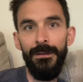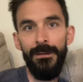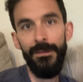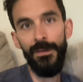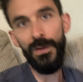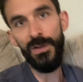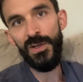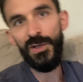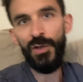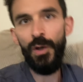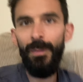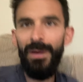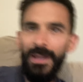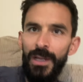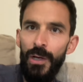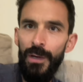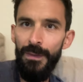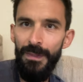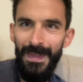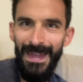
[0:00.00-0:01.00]
there's so many
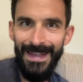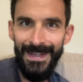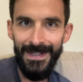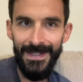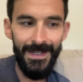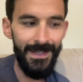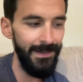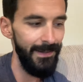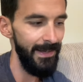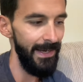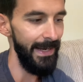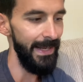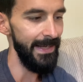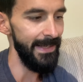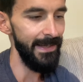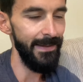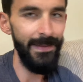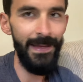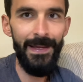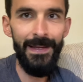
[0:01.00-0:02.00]
good things in
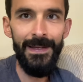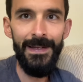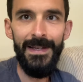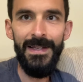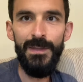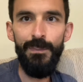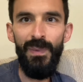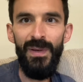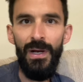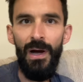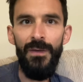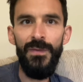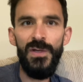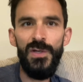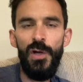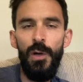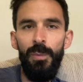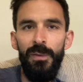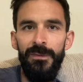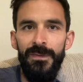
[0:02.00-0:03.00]
it that is beyond the
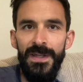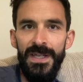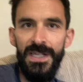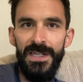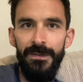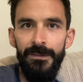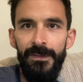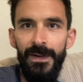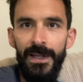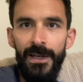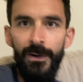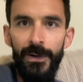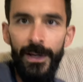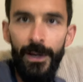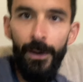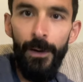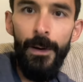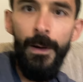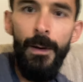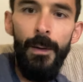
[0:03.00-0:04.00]
scope of this video here.